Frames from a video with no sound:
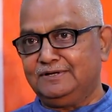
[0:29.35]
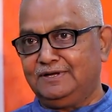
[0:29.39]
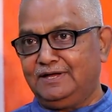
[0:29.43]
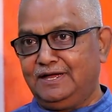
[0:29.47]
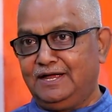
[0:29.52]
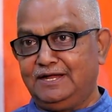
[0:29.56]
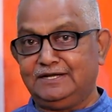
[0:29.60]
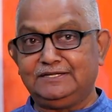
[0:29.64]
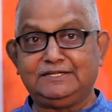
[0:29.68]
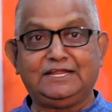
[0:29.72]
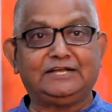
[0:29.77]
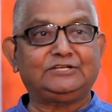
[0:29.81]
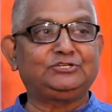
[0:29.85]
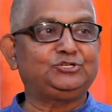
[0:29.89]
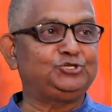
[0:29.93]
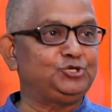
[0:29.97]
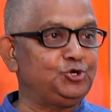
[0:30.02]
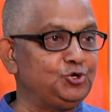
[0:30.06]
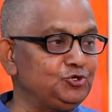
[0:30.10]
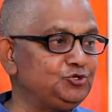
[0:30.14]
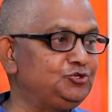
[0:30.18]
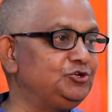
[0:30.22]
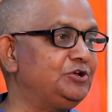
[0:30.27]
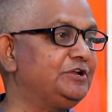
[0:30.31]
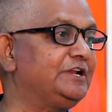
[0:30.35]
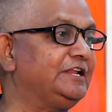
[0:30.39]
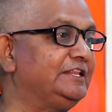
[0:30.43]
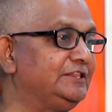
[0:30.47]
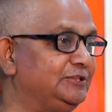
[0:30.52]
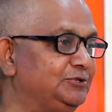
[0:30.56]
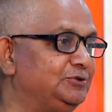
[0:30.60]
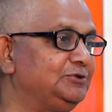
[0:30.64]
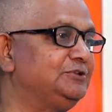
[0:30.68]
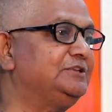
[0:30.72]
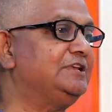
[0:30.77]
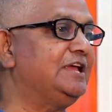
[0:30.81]
and that shows your
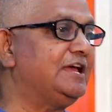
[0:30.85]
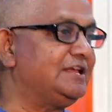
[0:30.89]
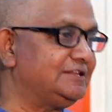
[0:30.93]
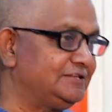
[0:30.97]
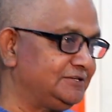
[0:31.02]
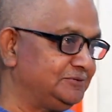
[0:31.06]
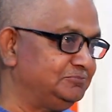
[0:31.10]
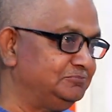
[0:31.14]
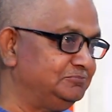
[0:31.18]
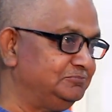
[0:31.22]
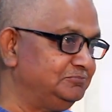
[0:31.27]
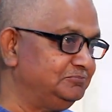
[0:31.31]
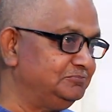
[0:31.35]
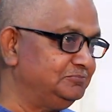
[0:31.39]
enthusiasm